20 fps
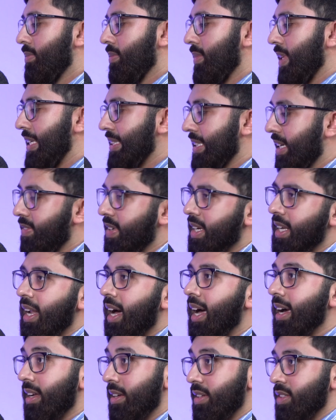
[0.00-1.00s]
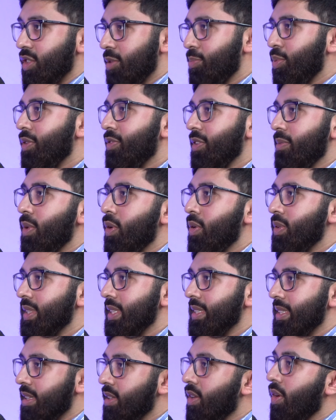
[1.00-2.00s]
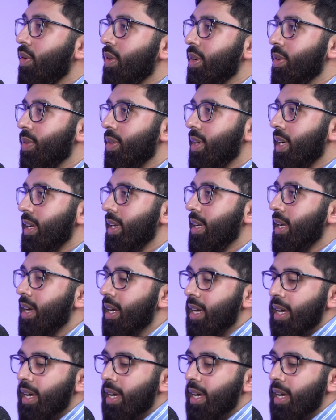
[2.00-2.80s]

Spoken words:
He's given a likeness to Prophet Moses in the Holy Quran.